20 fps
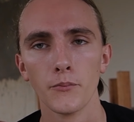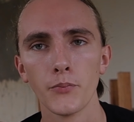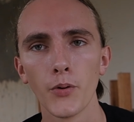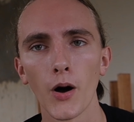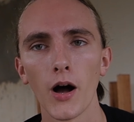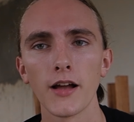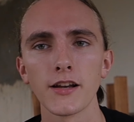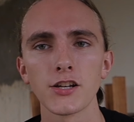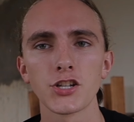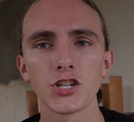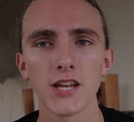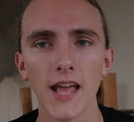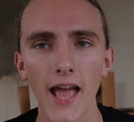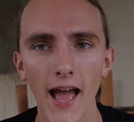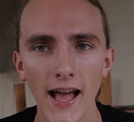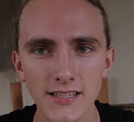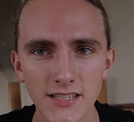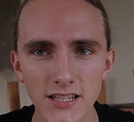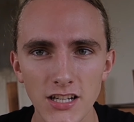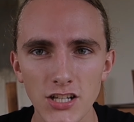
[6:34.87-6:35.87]
but she
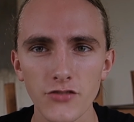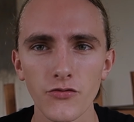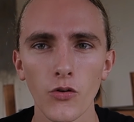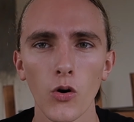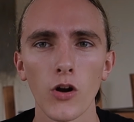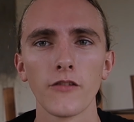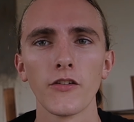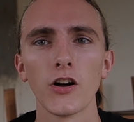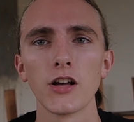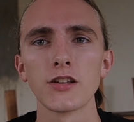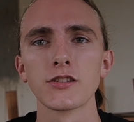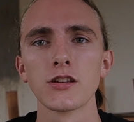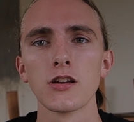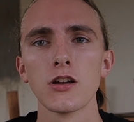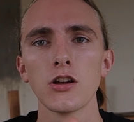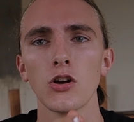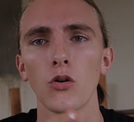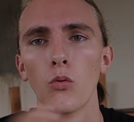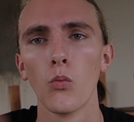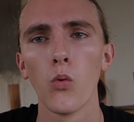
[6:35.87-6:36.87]
asked each one of us,
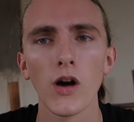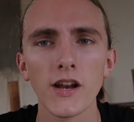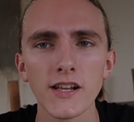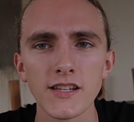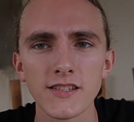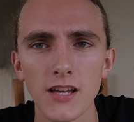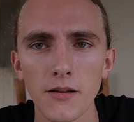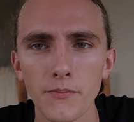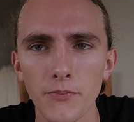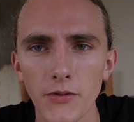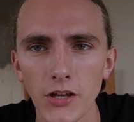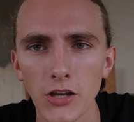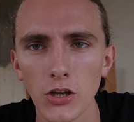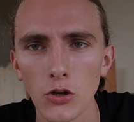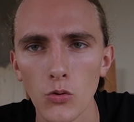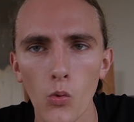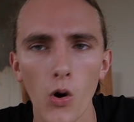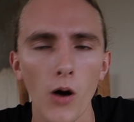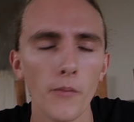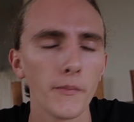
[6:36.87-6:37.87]
what is something
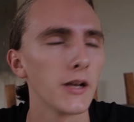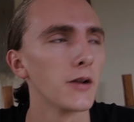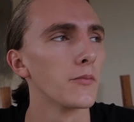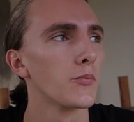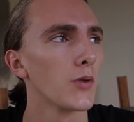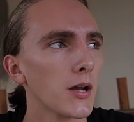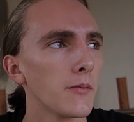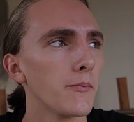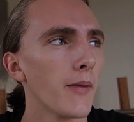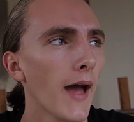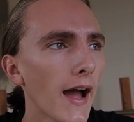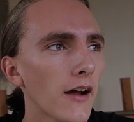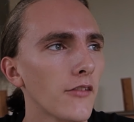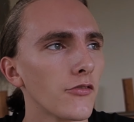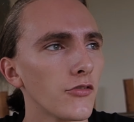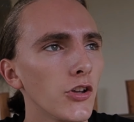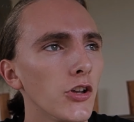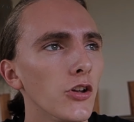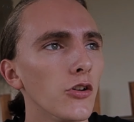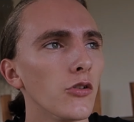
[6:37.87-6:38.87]
you want me to bring
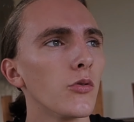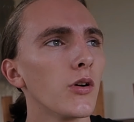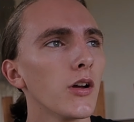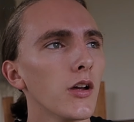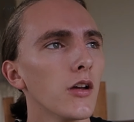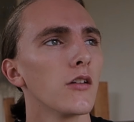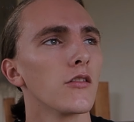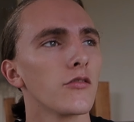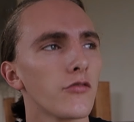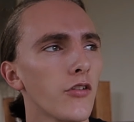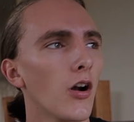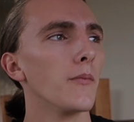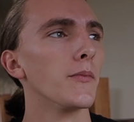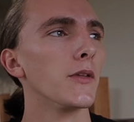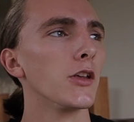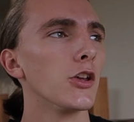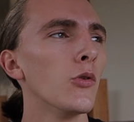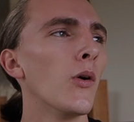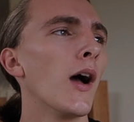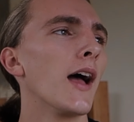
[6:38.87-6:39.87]
back for you from
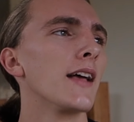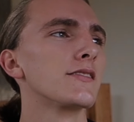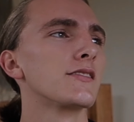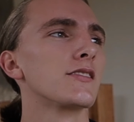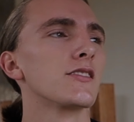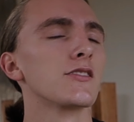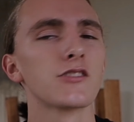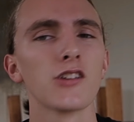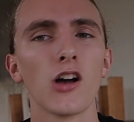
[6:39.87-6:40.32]
the US?